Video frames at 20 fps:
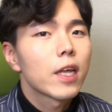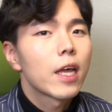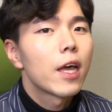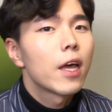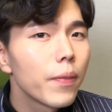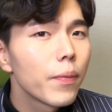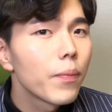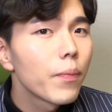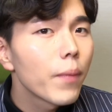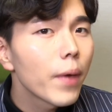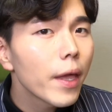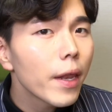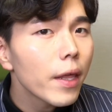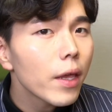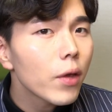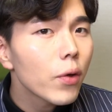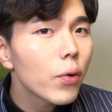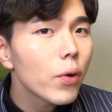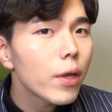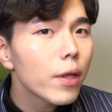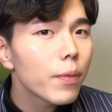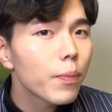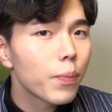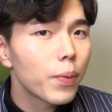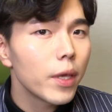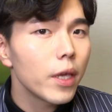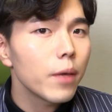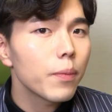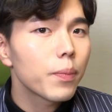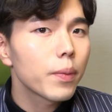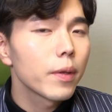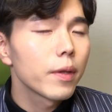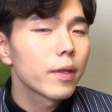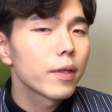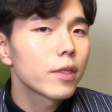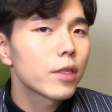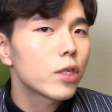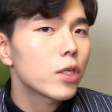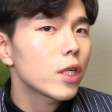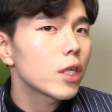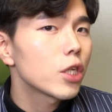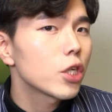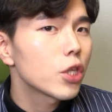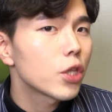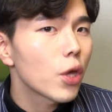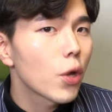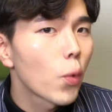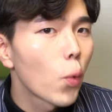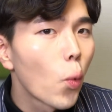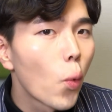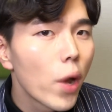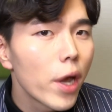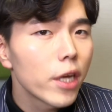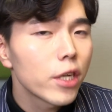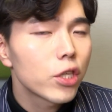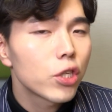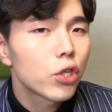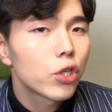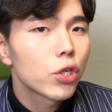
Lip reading: many Korean people change their way